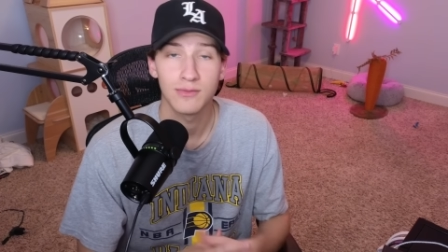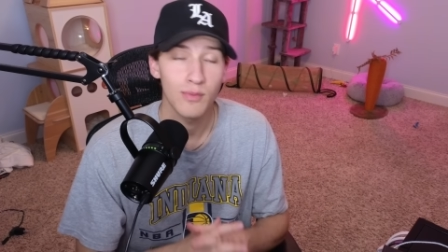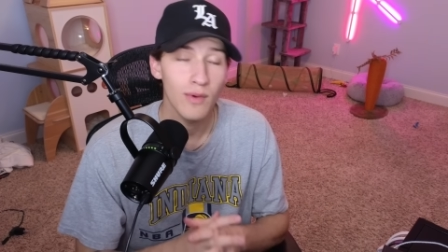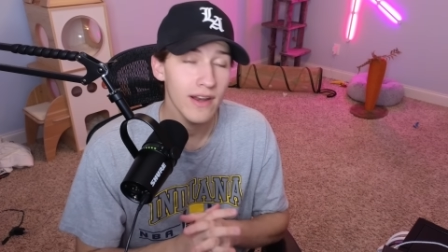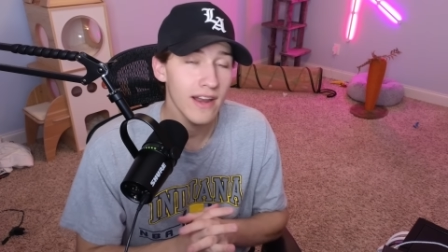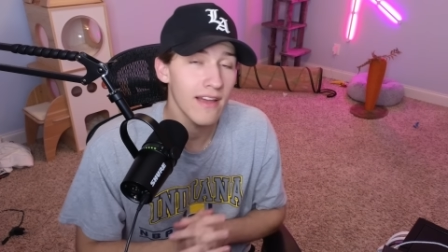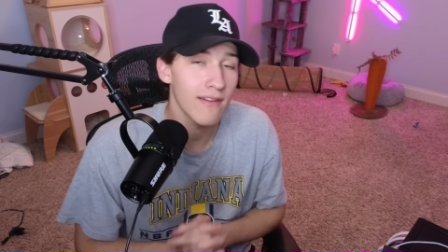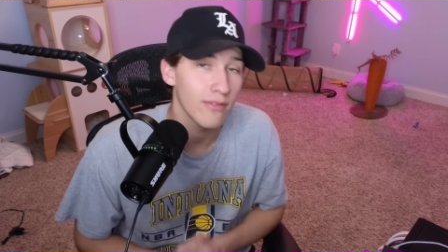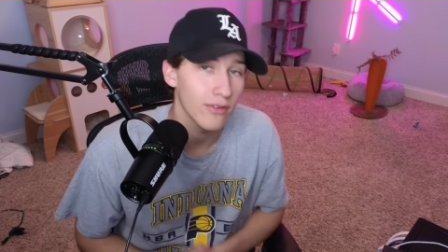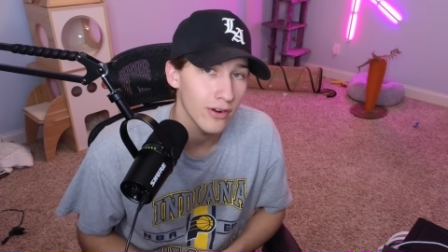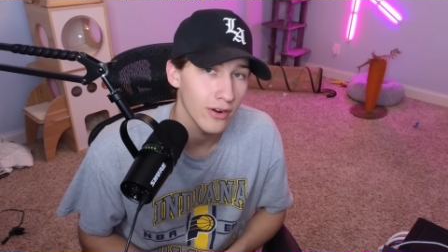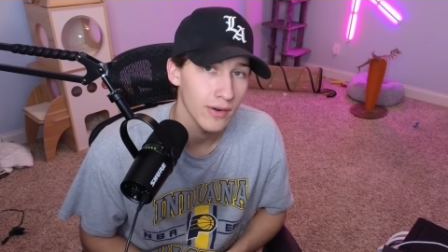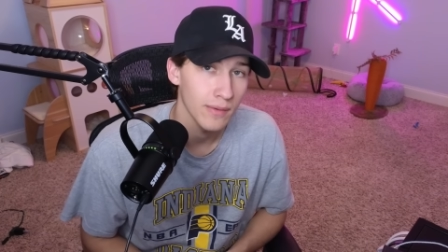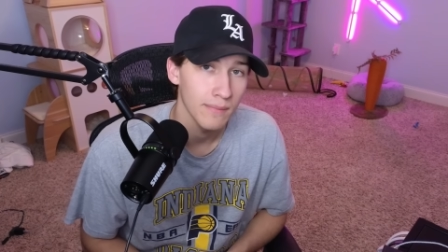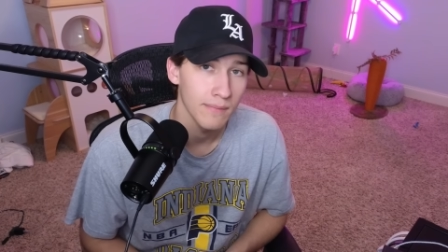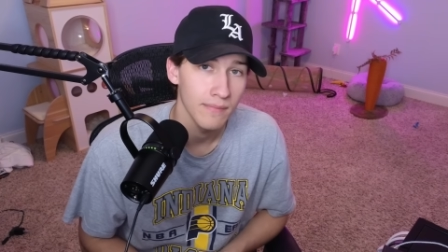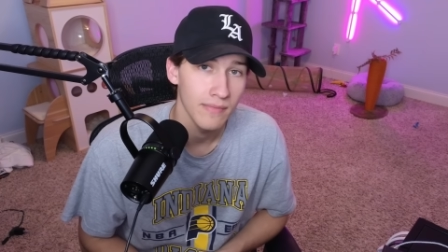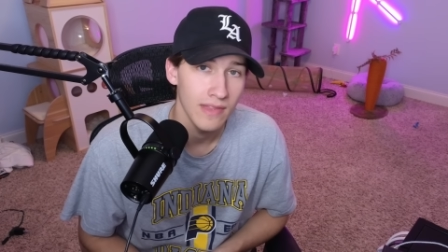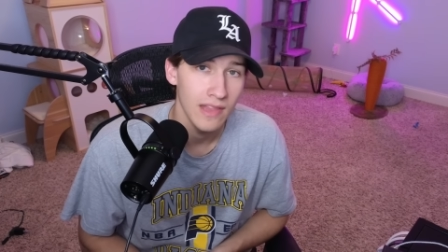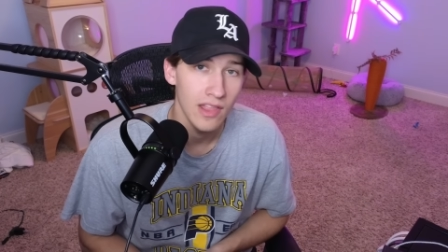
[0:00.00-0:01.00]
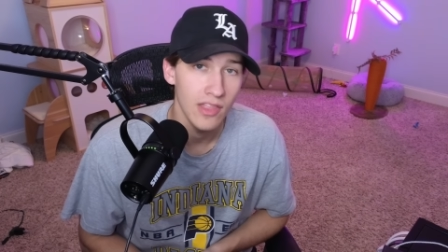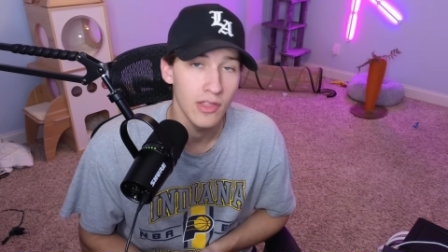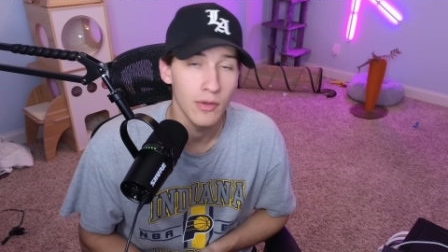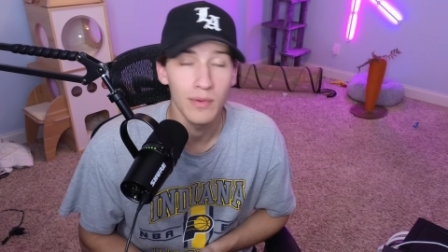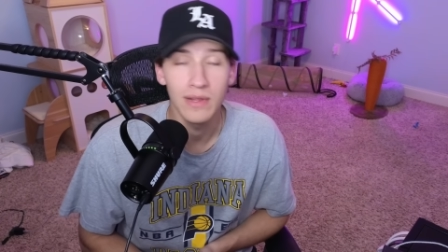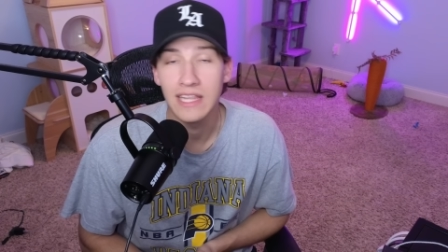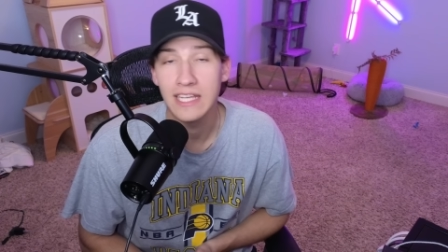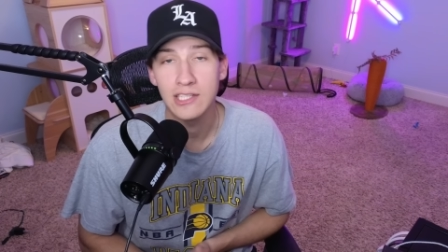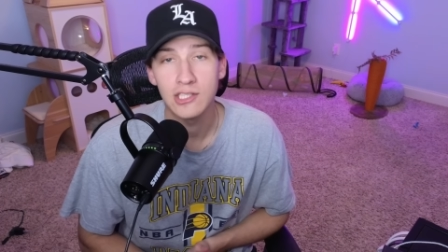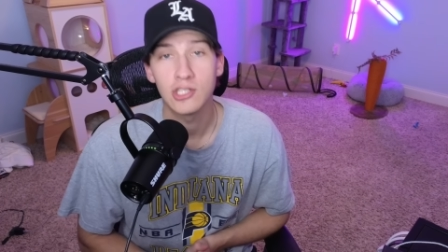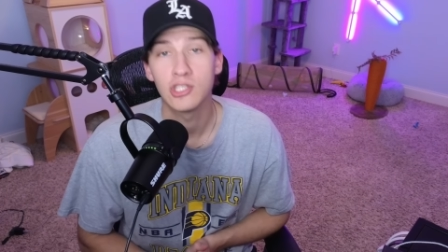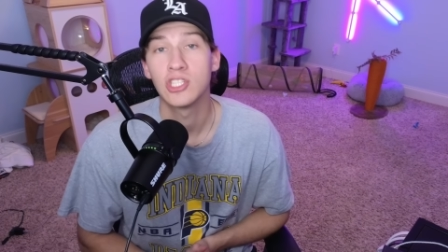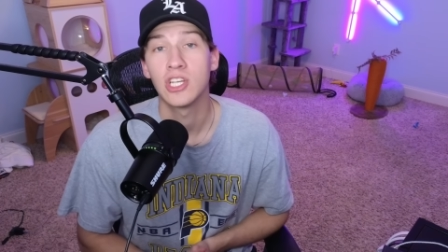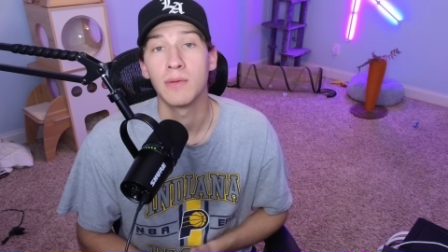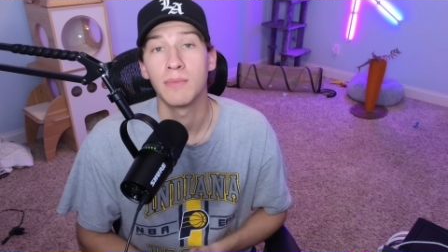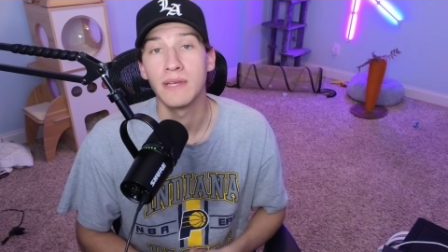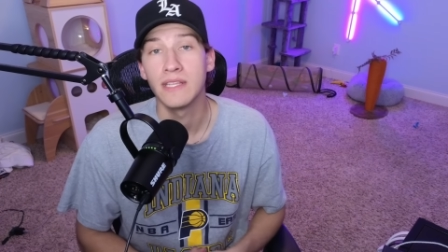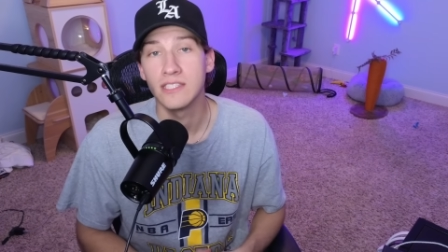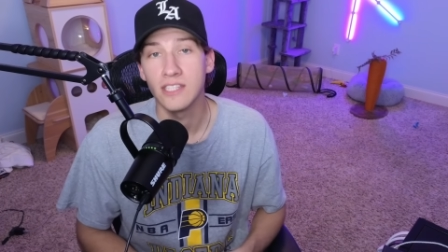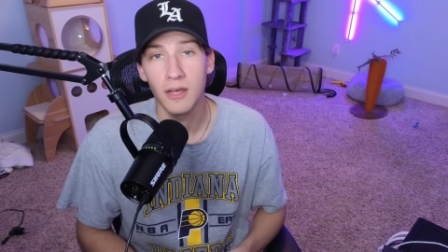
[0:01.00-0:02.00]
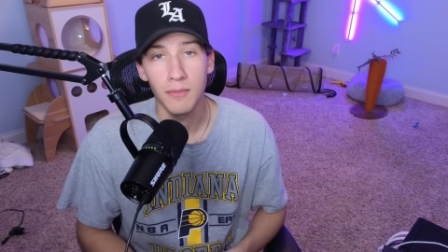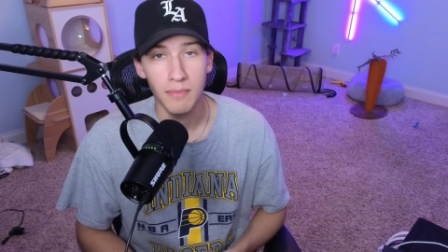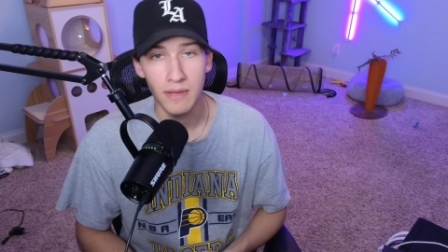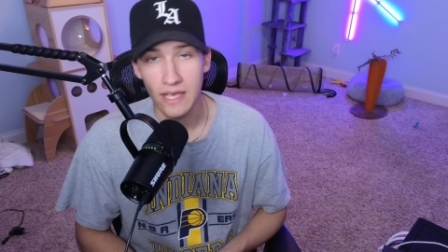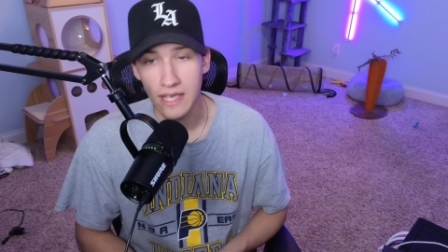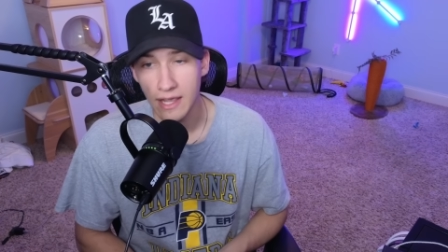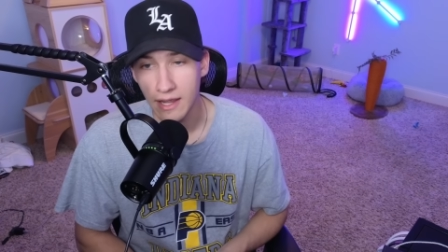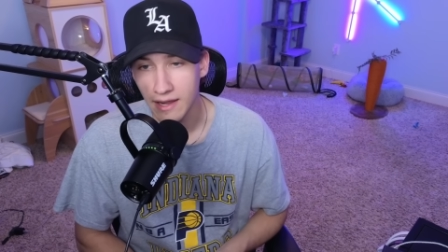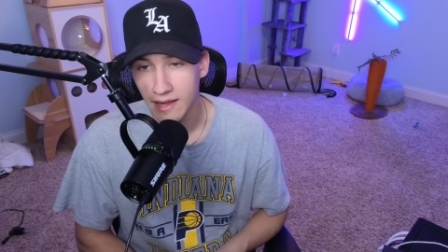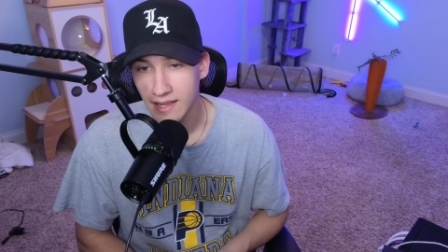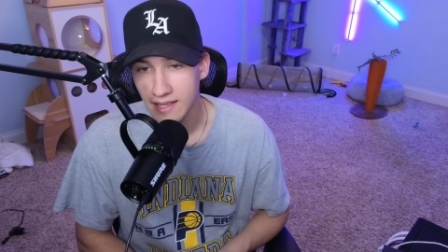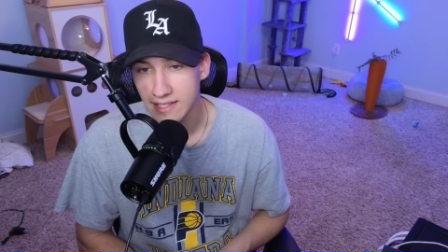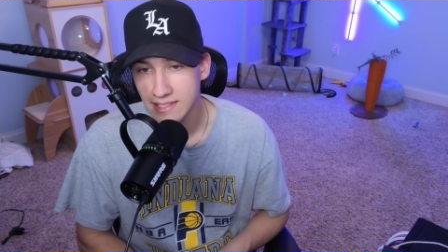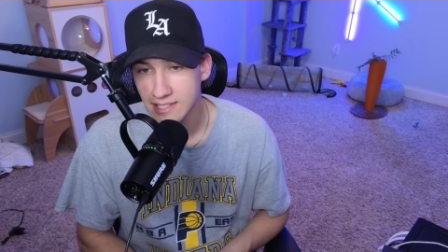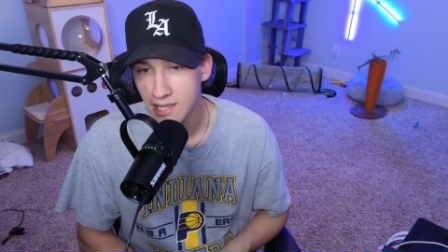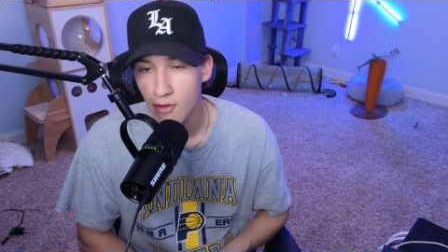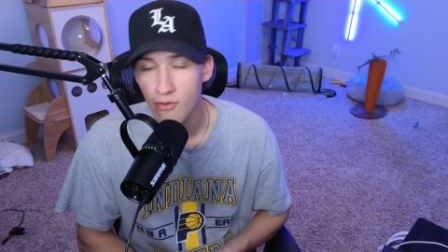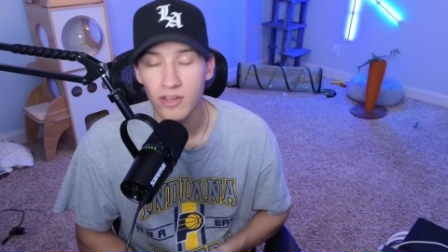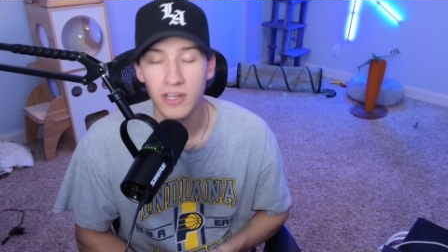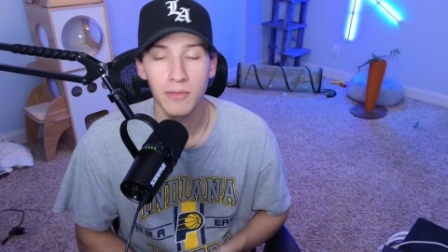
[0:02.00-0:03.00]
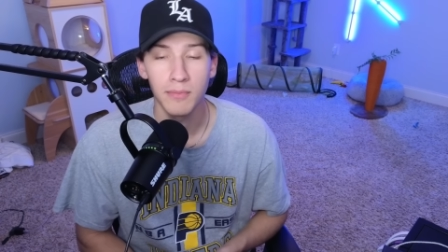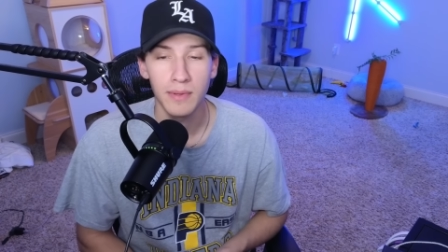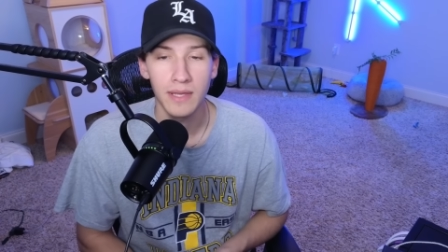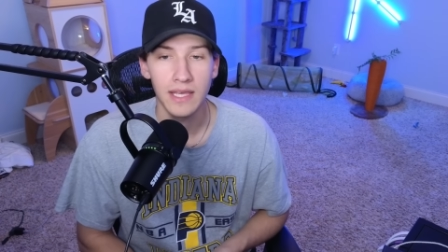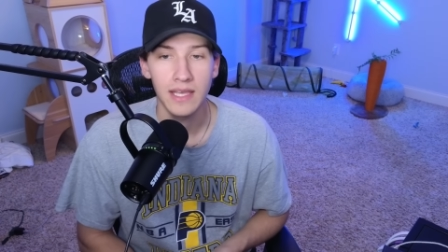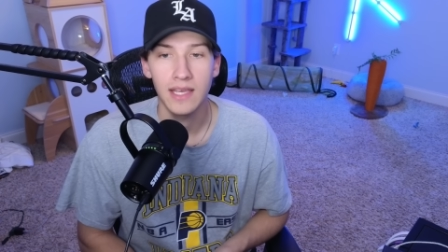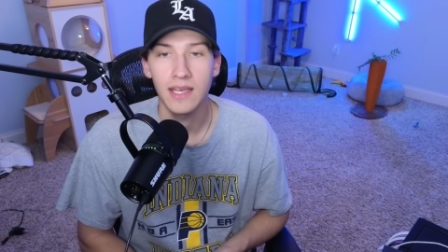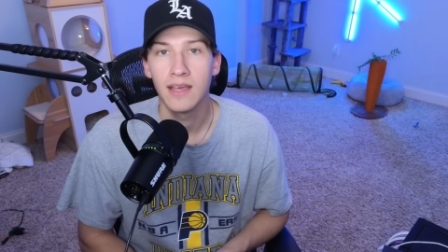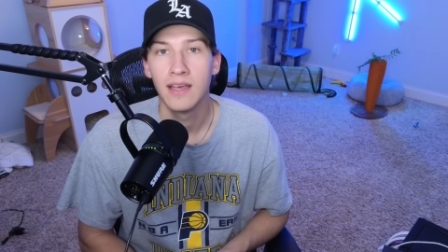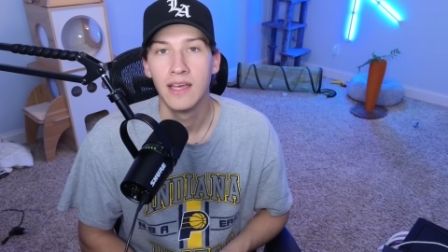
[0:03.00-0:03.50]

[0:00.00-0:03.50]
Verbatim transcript: whatever the relationship ends up being. It's going to be